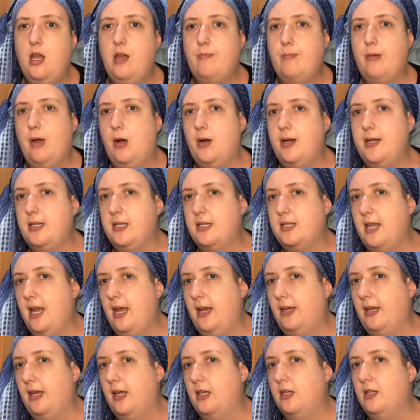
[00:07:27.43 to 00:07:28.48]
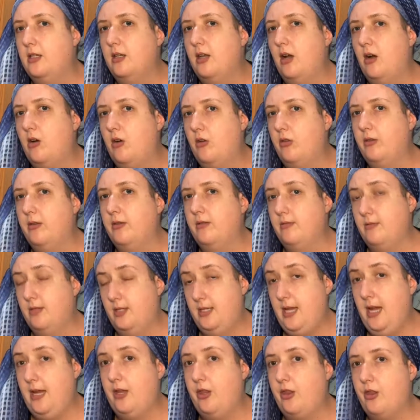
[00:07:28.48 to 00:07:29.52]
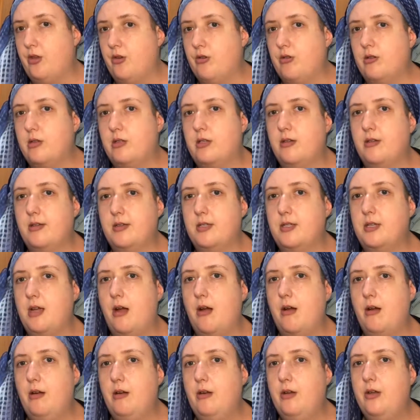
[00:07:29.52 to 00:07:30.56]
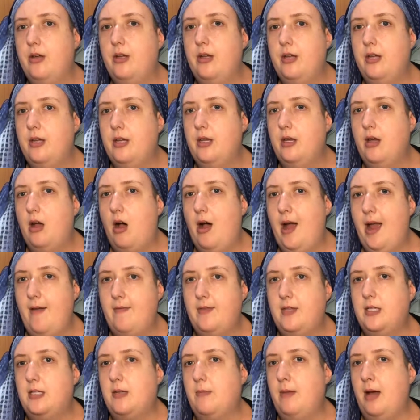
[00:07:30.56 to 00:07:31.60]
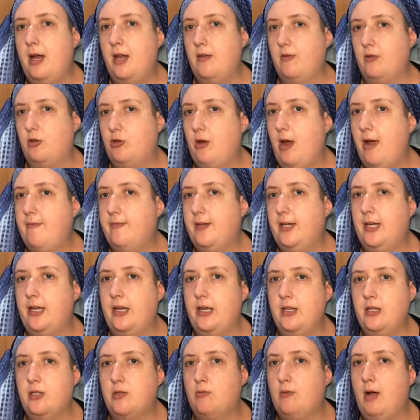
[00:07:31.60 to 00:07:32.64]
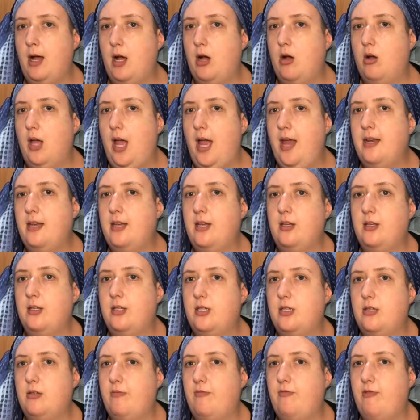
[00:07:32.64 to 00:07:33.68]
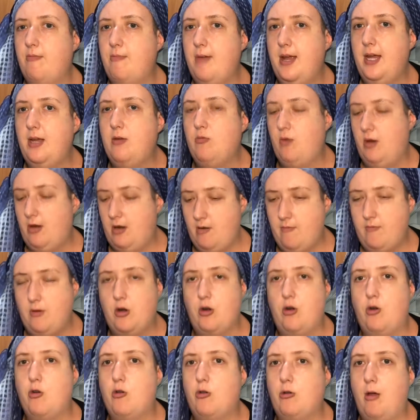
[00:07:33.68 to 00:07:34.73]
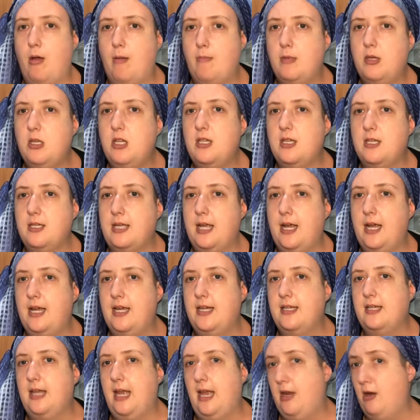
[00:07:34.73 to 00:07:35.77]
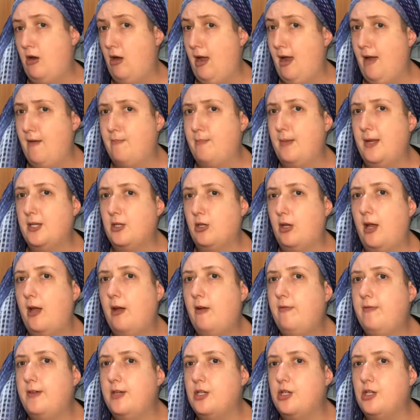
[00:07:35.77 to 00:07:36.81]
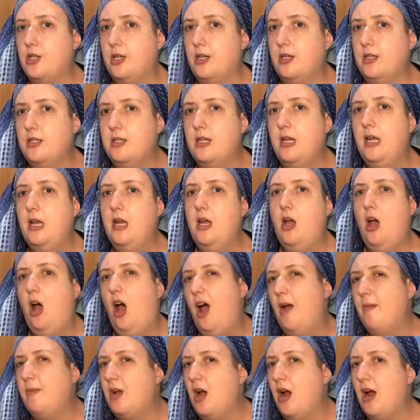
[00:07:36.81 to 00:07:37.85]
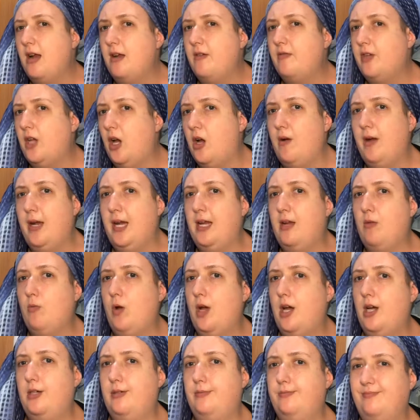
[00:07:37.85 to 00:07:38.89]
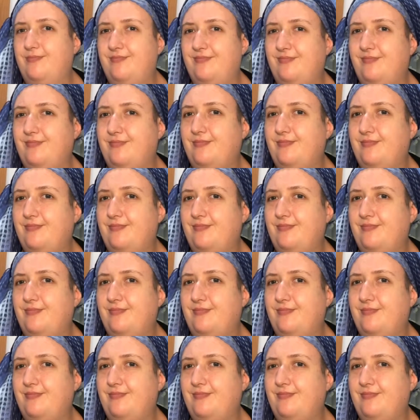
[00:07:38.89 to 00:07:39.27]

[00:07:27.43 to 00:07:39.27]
But on second thoughts also, I have the demand of traveling as well. And for me, when I've got an autoimmune disease and I have mental health issues, I'm kind of going, well,